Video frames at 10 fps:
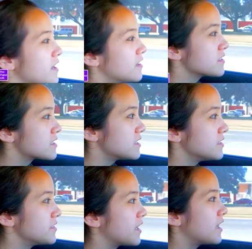nails
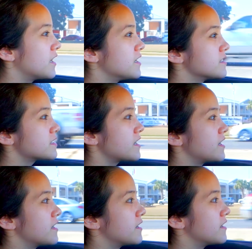done, you guys,
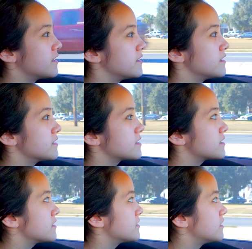
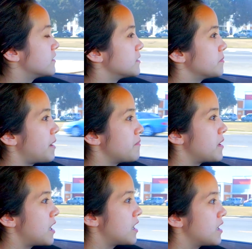and uh, my
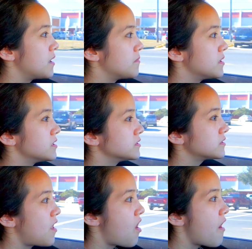mom,
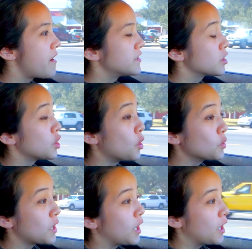
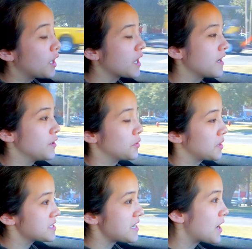Lola, and no,
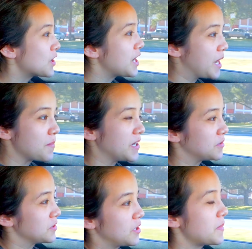that's not her name. I
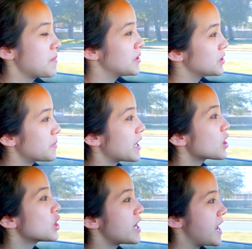don't call my mother by
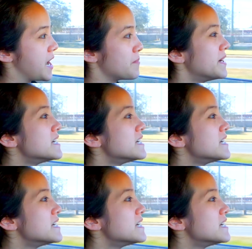her name.